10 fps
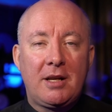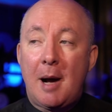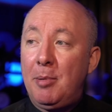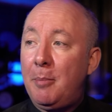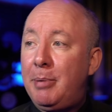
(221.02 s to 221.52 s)
a
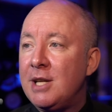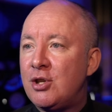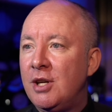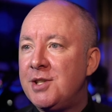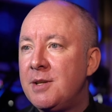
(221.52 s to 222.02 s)
couple of
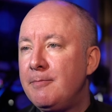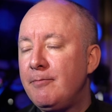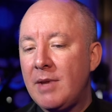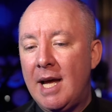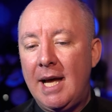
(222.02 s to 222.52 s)
pictures,
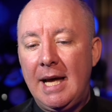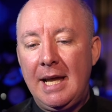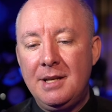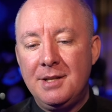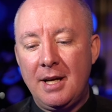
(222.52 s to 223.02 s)

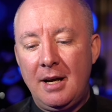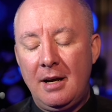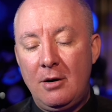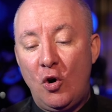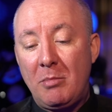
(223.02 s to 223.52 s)
and
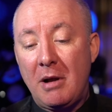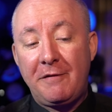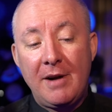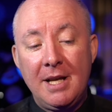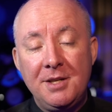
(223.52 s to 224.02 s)
uh, all my
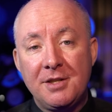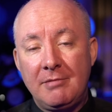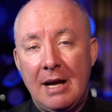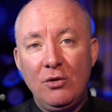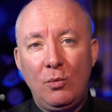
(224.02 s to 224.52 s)
friends
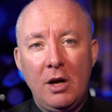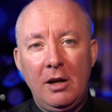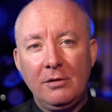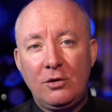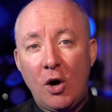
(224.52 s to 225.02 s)
around the
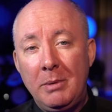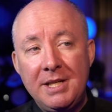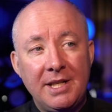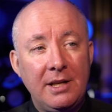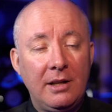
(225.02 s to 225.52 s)
world
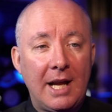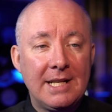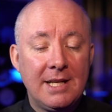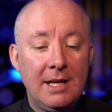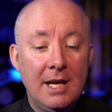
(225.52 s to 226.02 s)
commented and
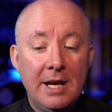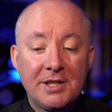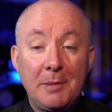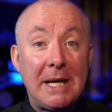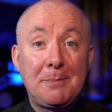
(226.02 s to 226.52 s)
liked it.
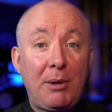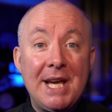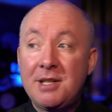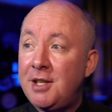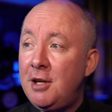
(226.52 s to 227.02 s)
It's the best
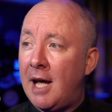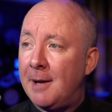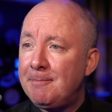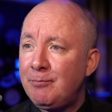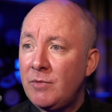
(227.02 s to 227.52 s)
place to do
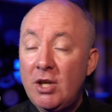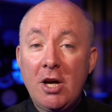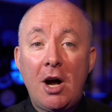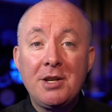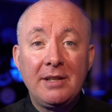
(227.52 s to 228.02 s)
that. You
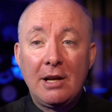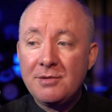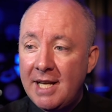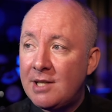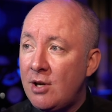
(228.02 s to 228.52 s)
can't do that
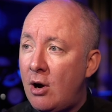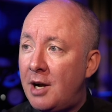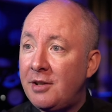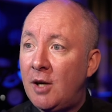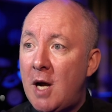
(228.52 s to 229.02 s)
on TikTok.
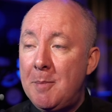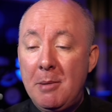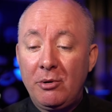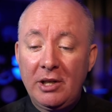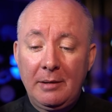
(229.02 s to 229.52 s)
I don't know why
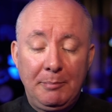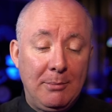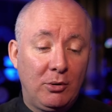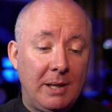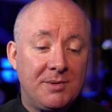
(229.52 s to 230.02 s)
people,
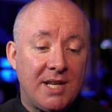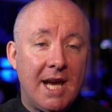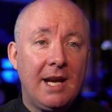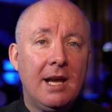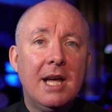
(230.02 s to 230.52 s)
people keep
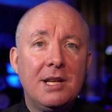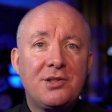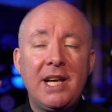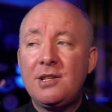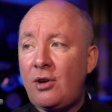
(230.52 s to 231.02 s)
saying
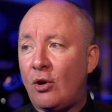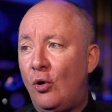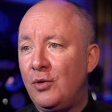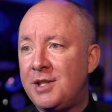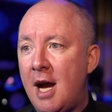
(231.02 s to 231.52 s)
TikTok
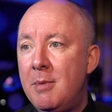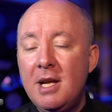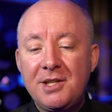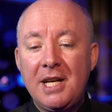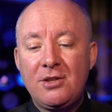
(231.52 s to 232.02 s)
all the time.
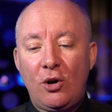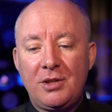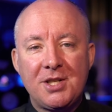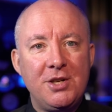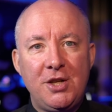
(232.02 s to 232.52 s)

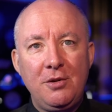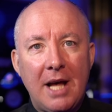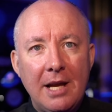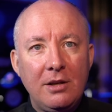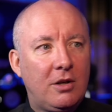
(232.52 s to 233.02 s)
TikTok doesn't do
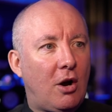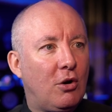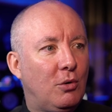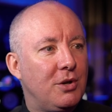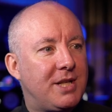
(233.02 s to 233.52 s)
that. You
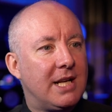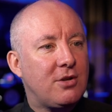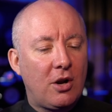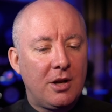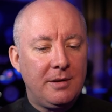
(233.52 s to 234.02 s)
can't go on
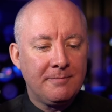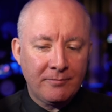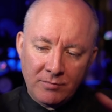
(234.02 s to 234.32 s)
TikTok and,